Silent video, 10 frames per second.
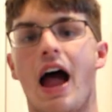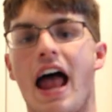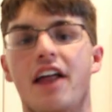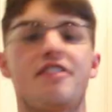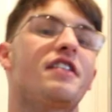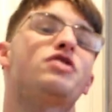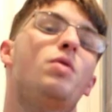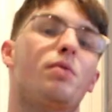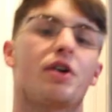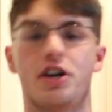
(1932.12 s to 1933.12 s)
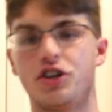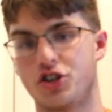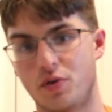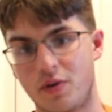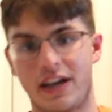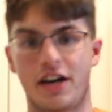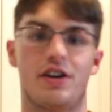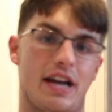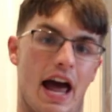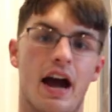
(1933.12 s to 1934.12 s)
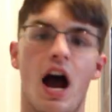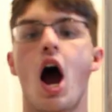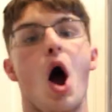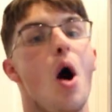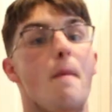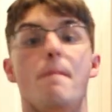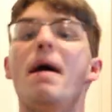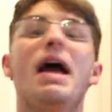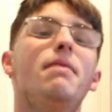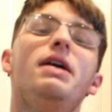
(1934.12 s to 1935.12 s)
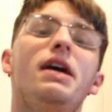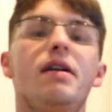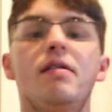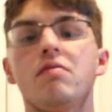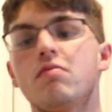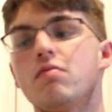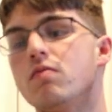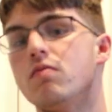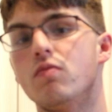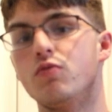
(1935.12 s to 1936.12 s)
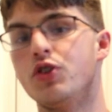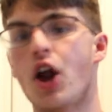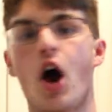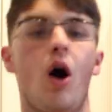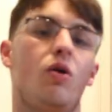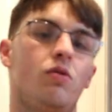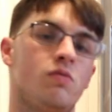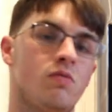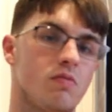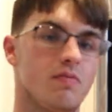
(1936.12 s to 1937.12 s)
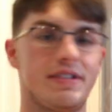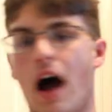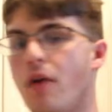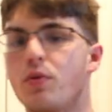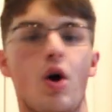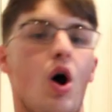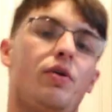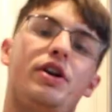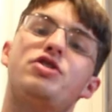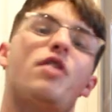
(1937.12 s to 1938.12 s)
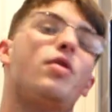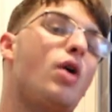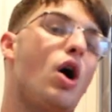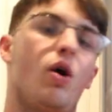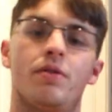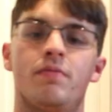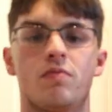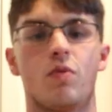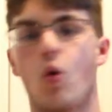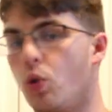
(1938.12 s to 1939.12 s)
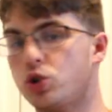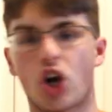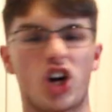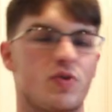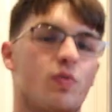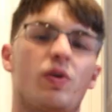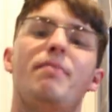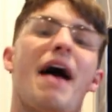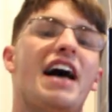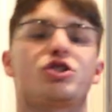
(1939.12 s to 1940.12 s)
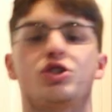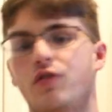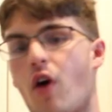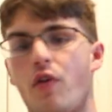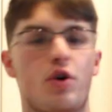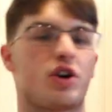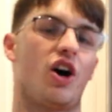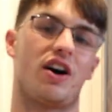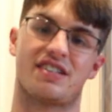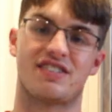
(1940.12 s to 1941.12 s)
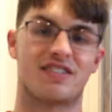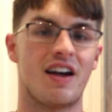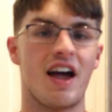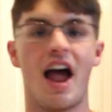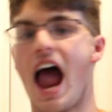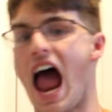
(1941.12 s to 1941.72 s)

And I think that's what we're gonna do here today. Maybe, you know, down the road, years down the road, we'll start doing remasters of all the Otacooks.